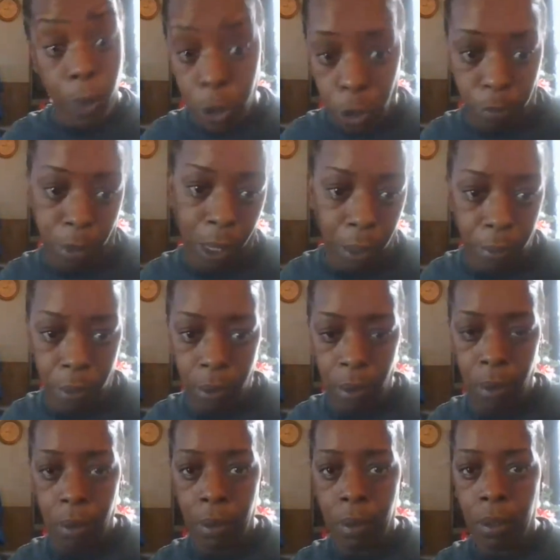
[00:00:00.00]
with you, baby.
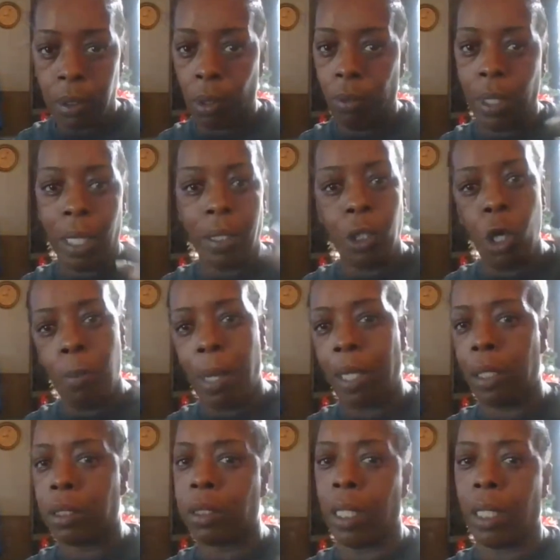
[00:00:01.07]
Don't let
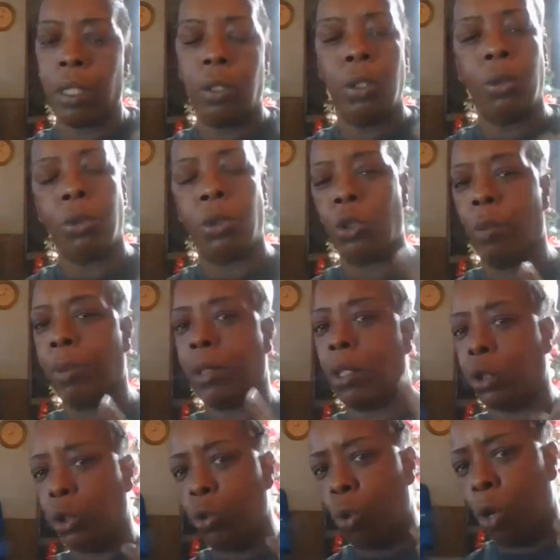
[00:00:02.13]
nobody take your joy
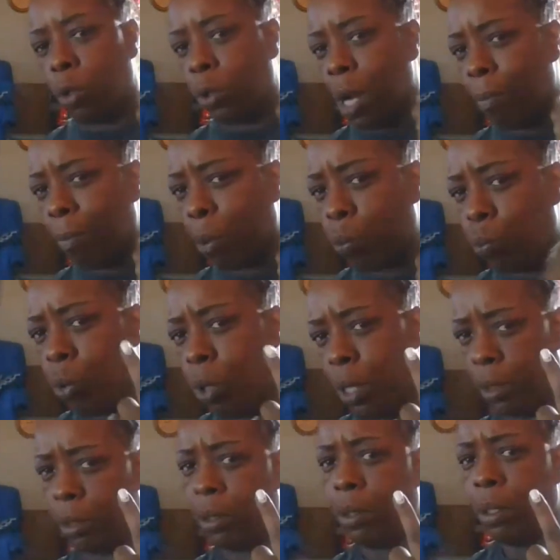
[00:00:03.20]
because you are number one.
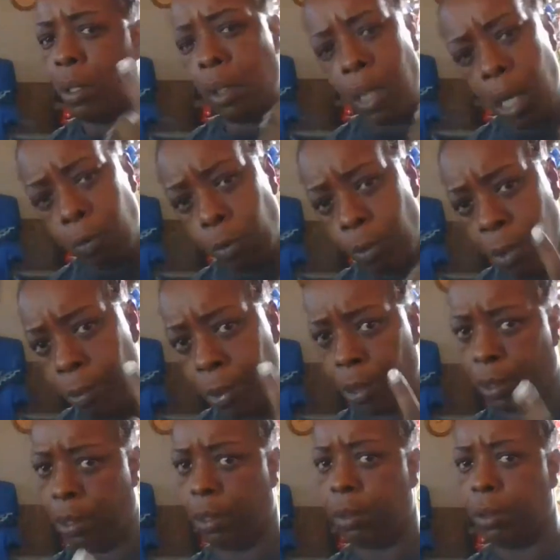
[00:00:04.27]
I remember
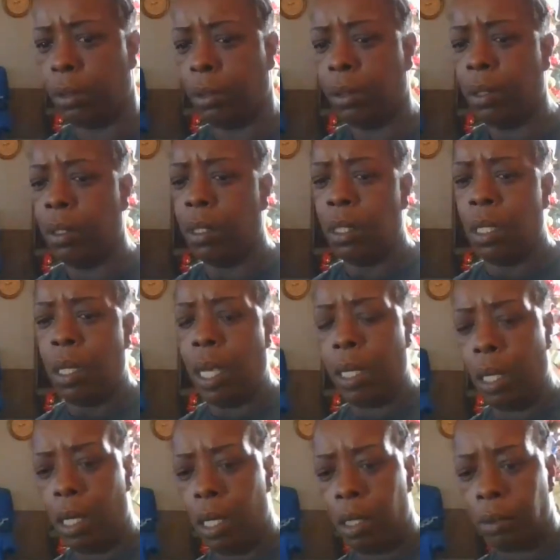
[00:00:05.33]
that. And
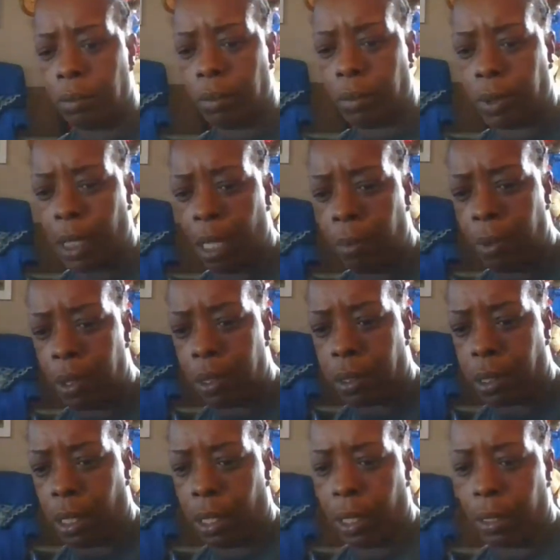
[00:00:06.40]
uh, Deborah is
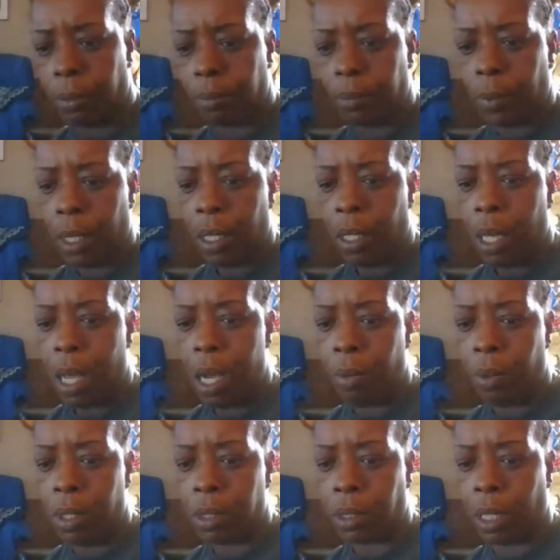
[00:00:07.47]
saying, I
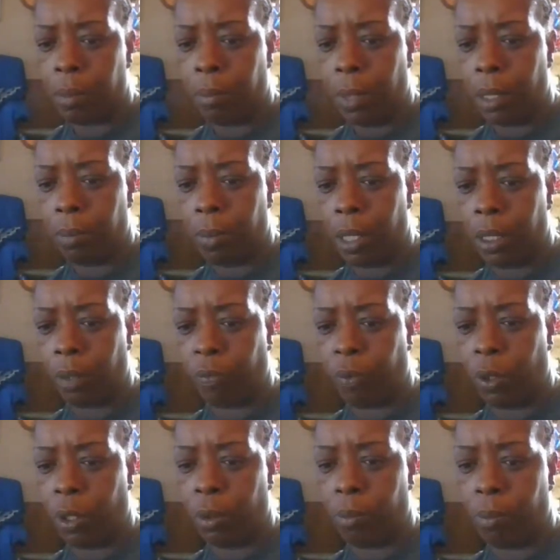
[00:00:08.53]
was a medic
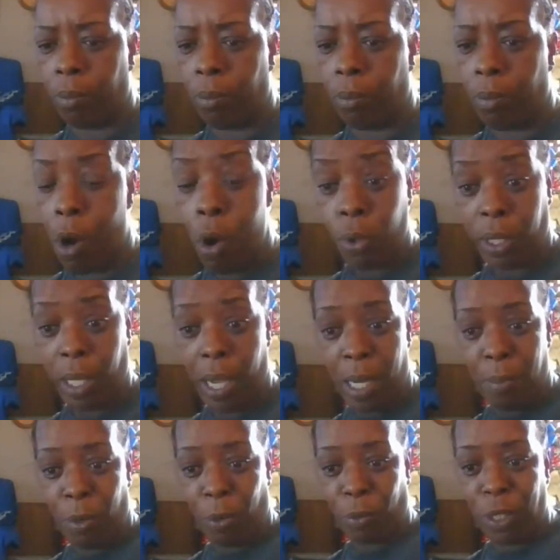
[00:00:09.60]
for, okay,
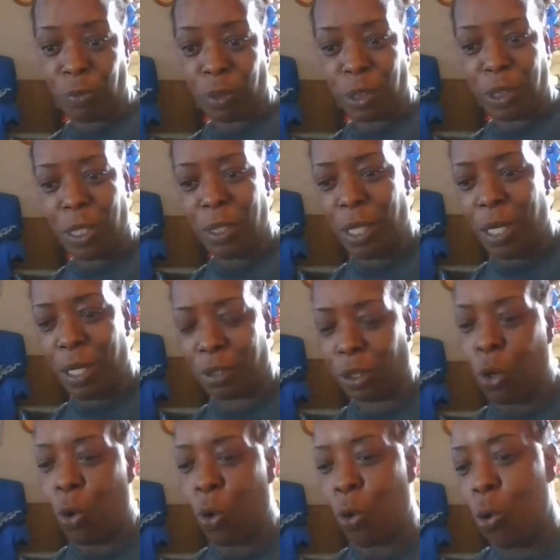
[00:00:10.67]
Marines for 10 years.
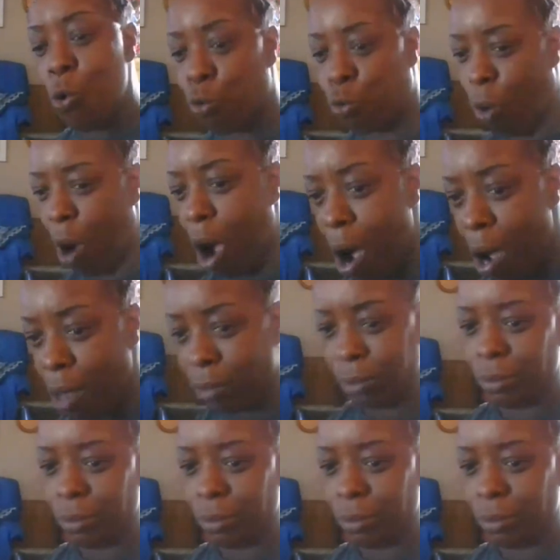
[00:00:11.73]
Hoorah!